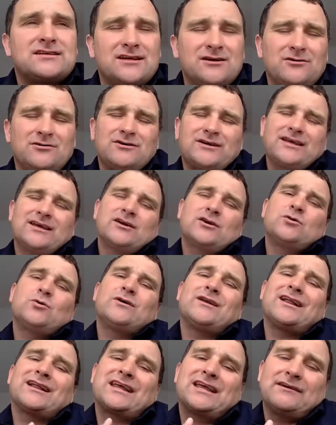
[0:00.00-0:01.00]
say, okay, go
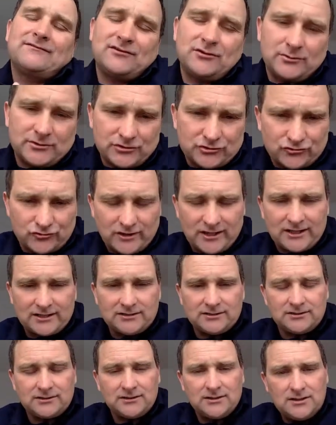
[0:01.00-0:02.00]
on, I'll give you a
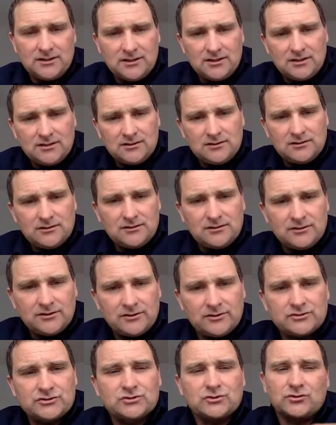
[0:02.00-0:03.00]
trial.
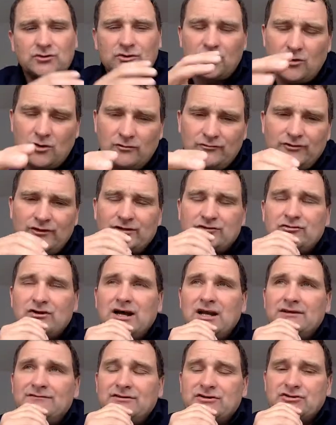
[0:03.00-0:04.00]
So go for the
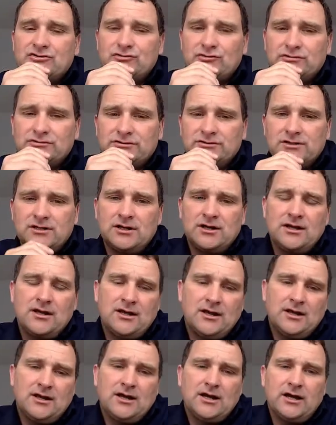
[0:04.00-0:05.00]
trial if you're struggling.
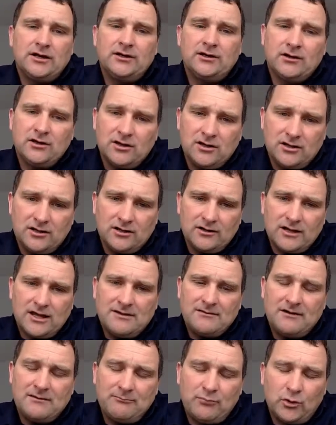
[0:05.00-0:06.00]
And
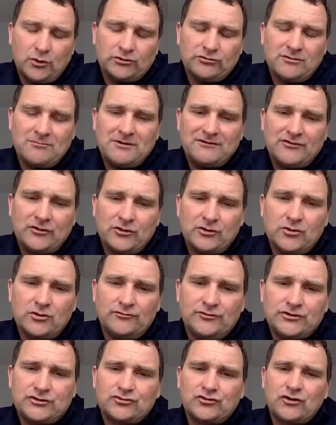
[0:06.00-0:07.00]
important to remember, if you're going to go for a